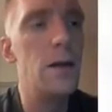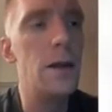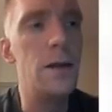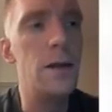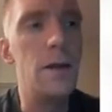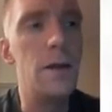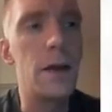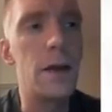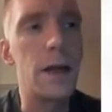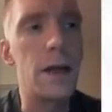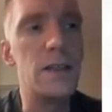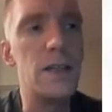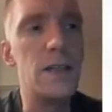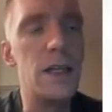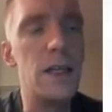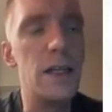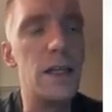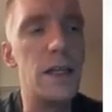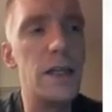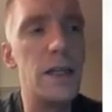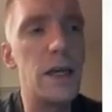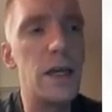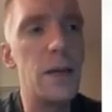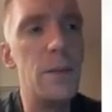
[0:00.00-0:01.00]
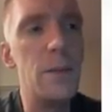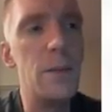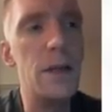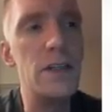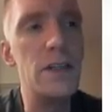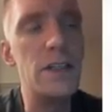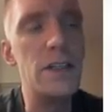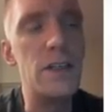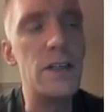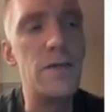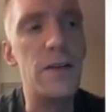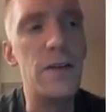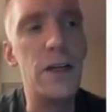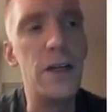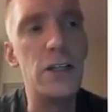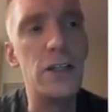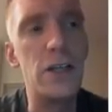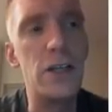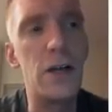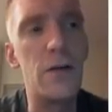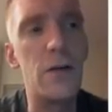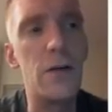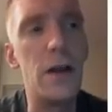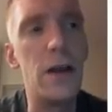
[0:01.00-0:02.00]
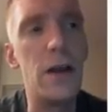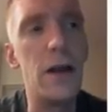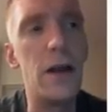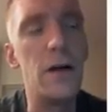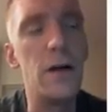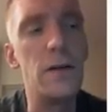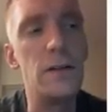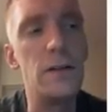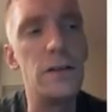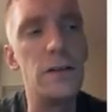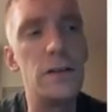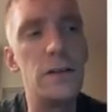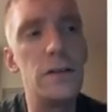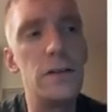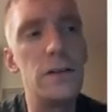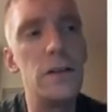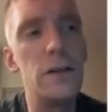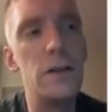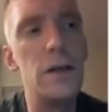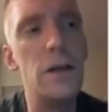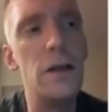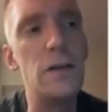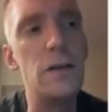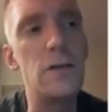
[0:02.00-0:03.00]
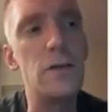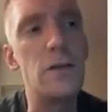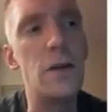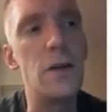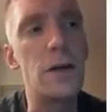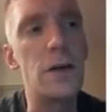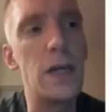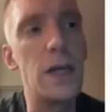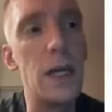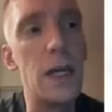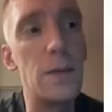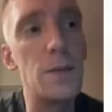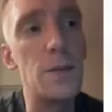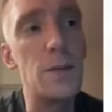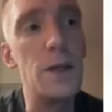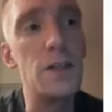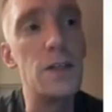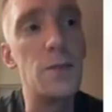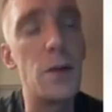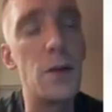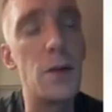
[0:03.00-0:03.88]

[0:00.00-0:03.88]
like I said, the thing I'm at a disadvantage at right now is the camp space, but